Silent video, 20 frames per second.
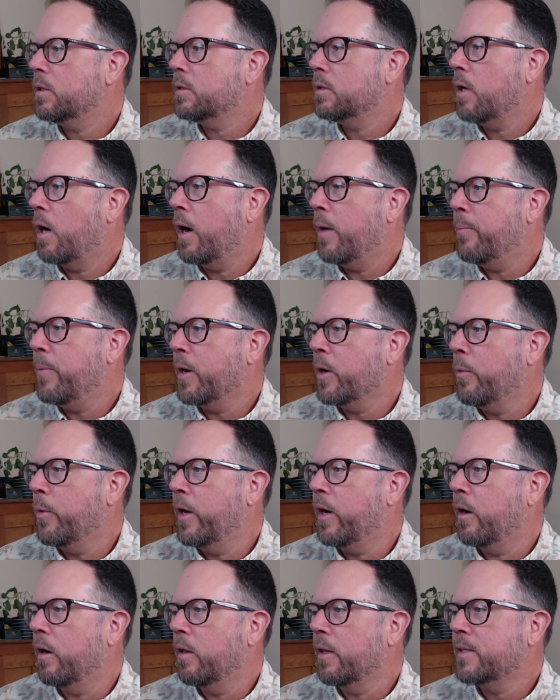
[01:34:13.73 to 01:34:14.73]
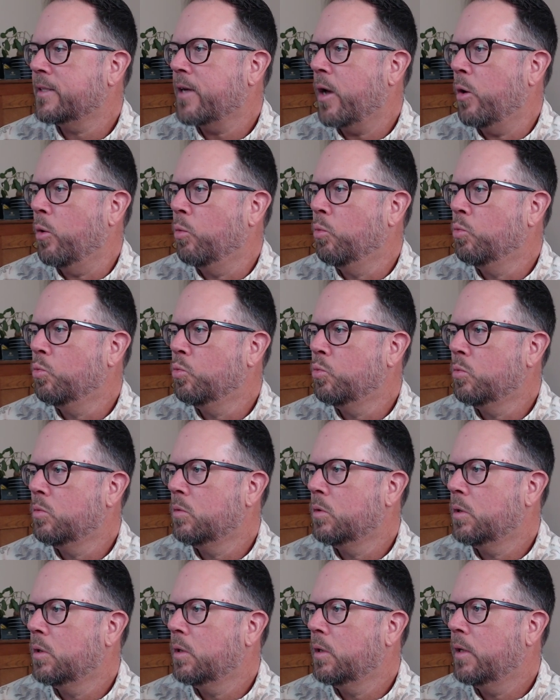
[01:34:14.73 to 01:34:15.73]
All right, pick a winner. Let's go.
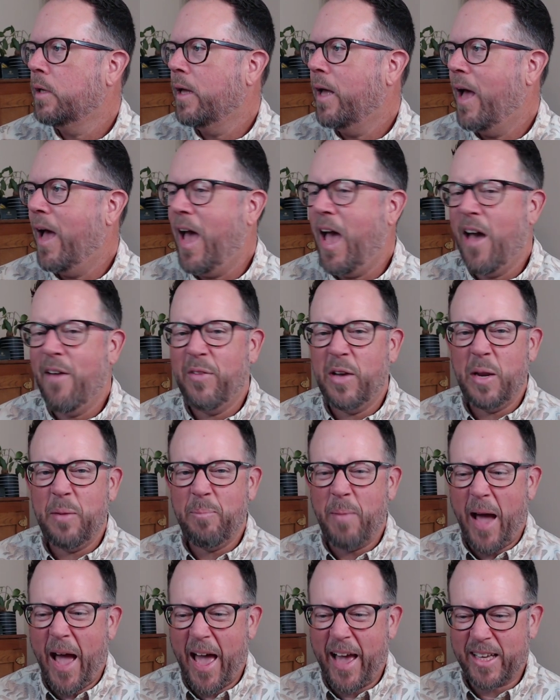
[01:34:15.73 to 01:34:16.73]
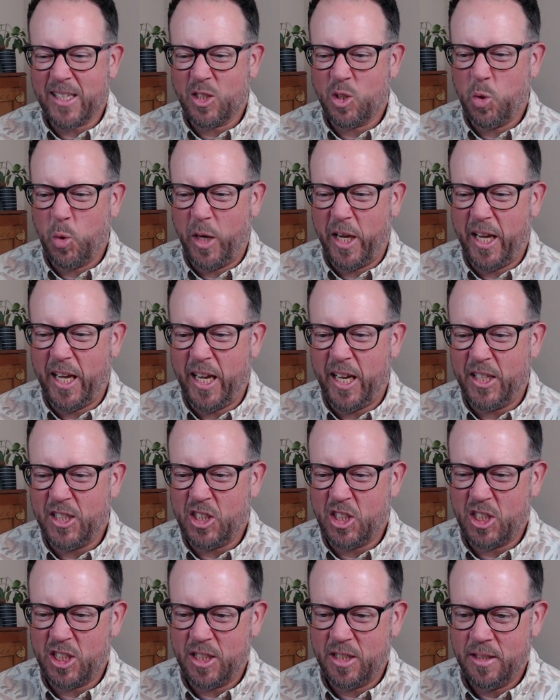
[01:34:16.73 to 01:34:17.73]
Evan Max
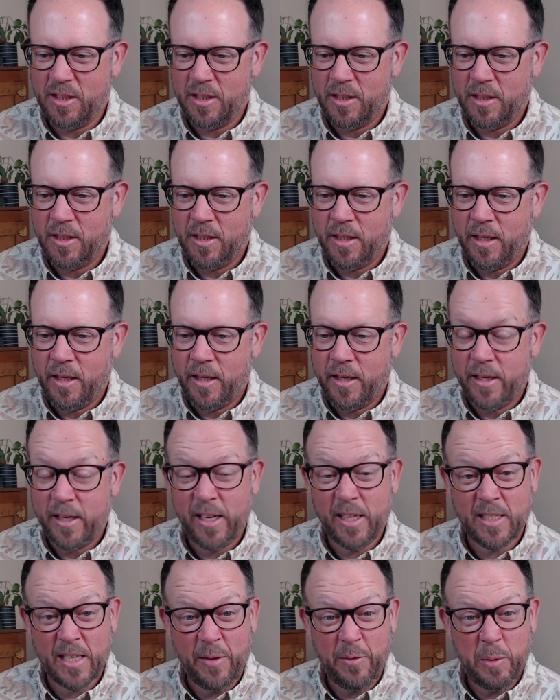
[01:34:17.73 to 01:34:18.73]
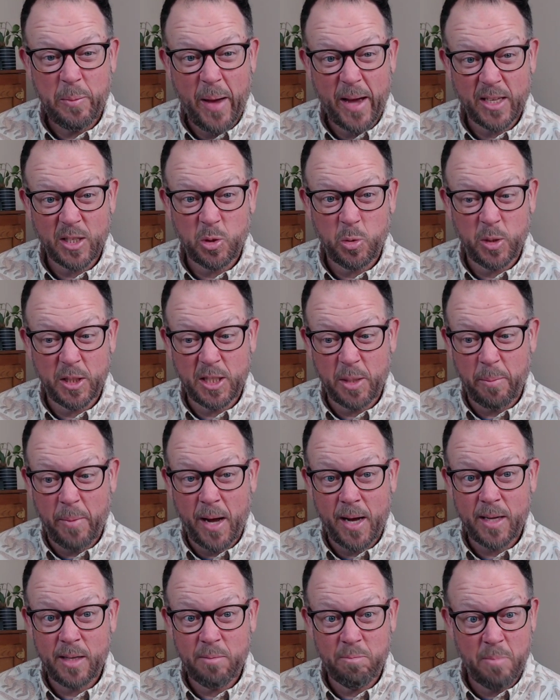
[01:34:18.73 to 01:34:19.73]
Twitch. Is Evan Max Twitch a
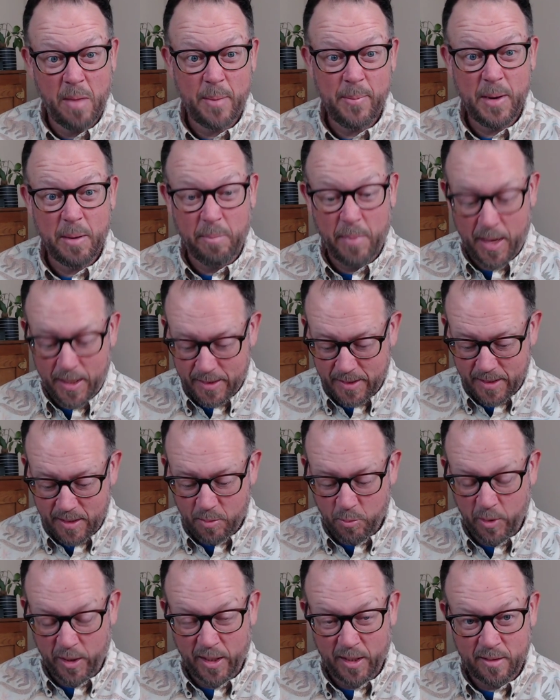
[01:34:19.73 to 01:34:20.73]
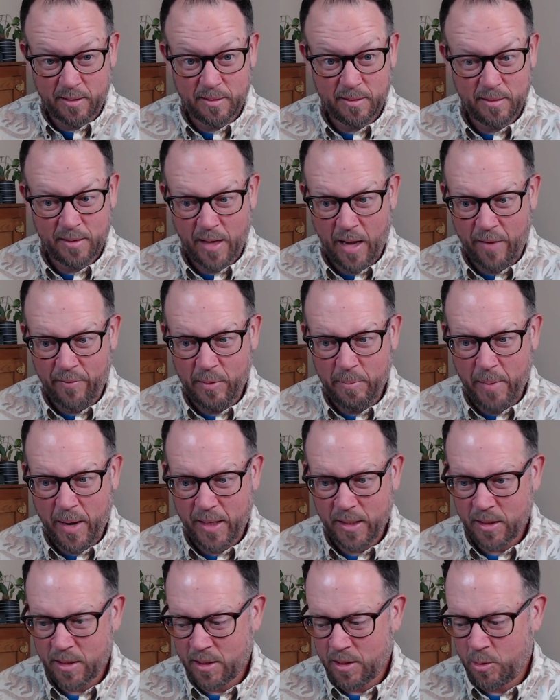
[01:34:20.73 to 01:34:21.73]
mod? Maybe a mod did win. Evan
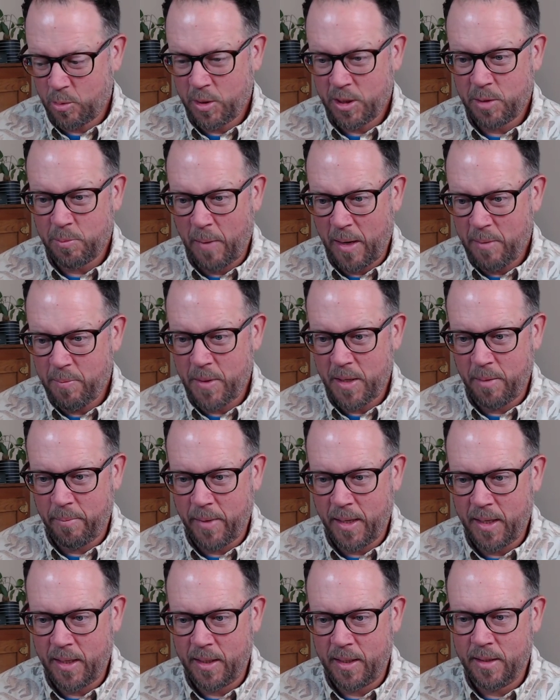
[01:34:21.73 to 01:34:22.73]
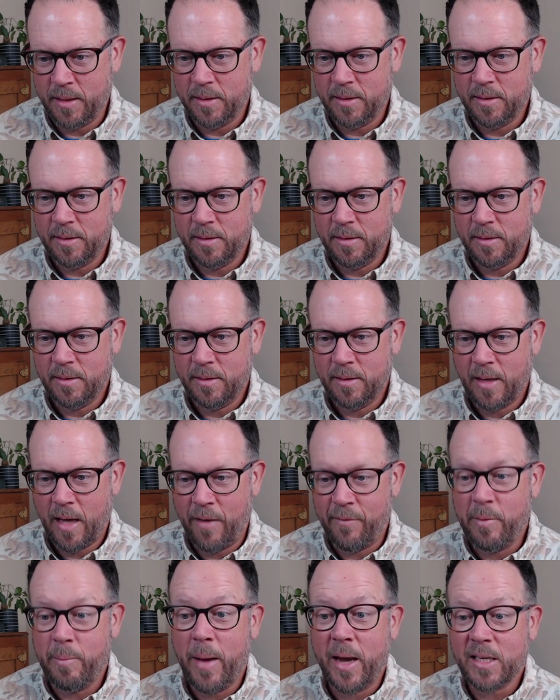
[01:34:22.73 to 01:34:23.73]
Max Twitch might be a mod.
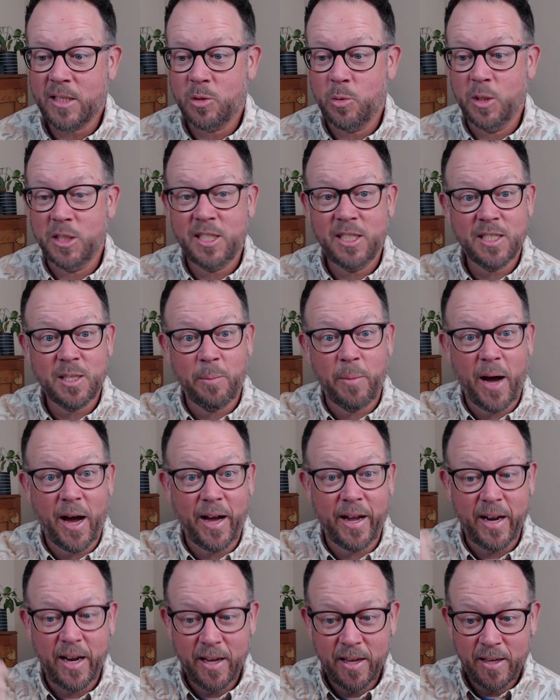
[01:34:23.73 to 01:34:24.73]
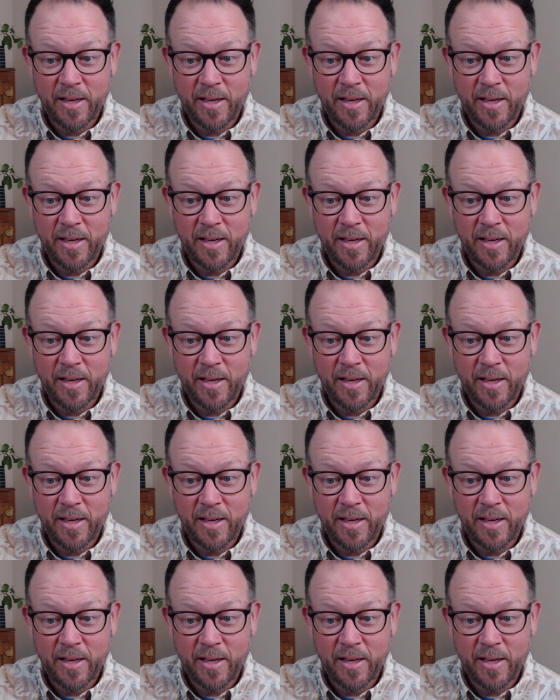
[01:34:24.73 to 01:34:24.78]
Evan Max Twitch is a mod.